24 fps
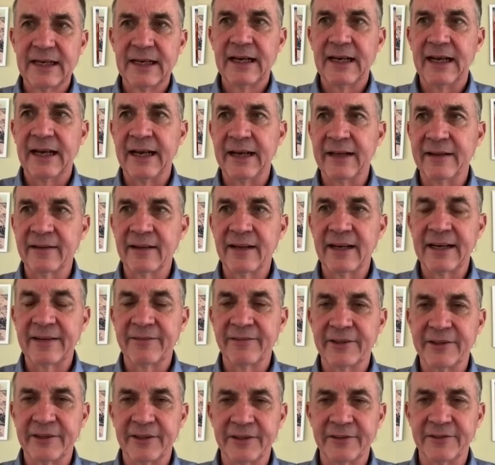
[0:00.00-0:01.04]
and
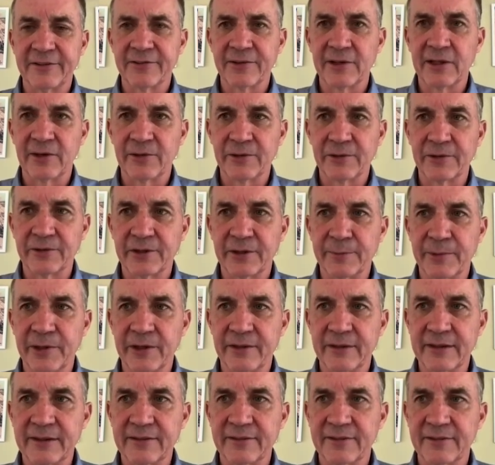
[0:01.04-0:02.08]
livelihoods for local
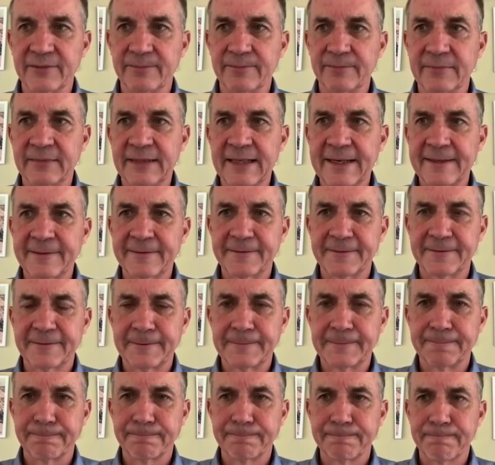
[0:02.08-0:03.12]
communities. Next.
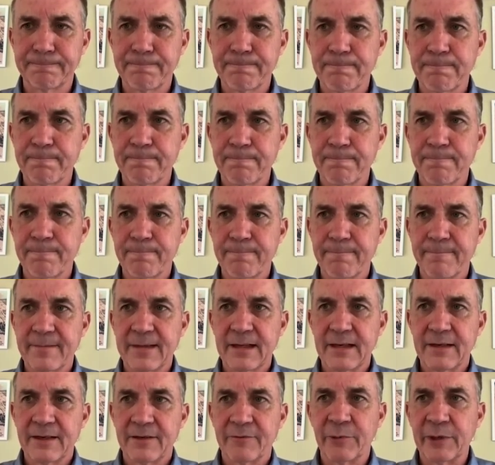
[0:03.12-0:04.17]

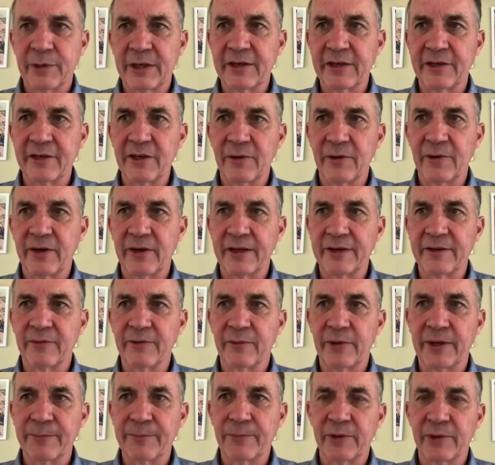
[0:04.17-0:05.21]
We could go on to
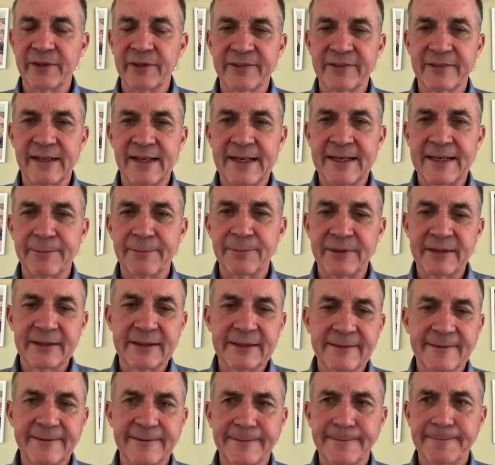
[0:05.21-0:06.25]
one more slide,
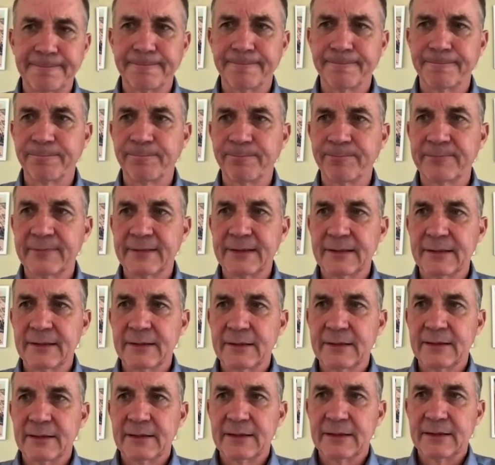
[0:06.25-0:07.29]
please.
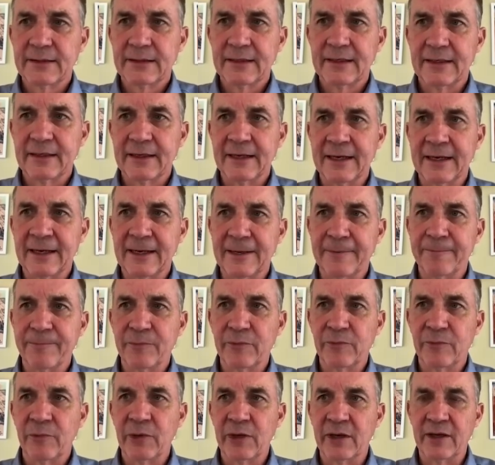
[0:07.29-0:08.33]
We
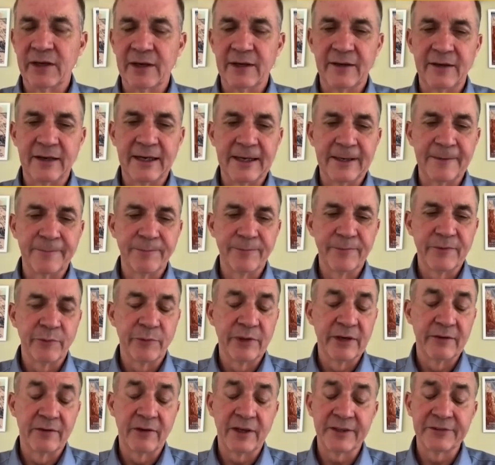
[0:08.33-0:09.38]

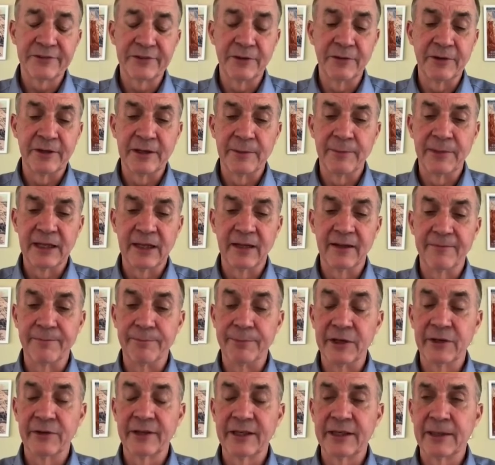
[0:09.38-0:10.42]
are also in the middle of
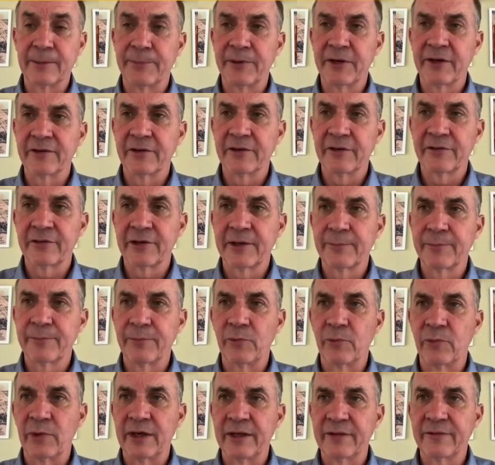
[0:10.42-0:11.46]
building a partnership
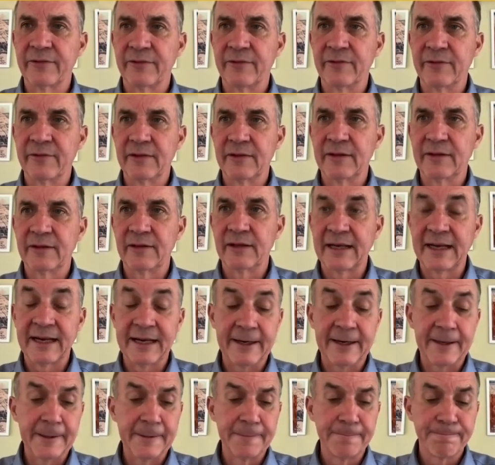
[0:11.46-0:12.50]
with
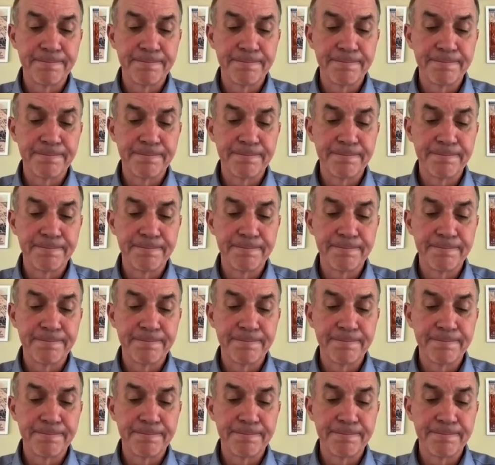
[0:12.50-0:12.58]
CARE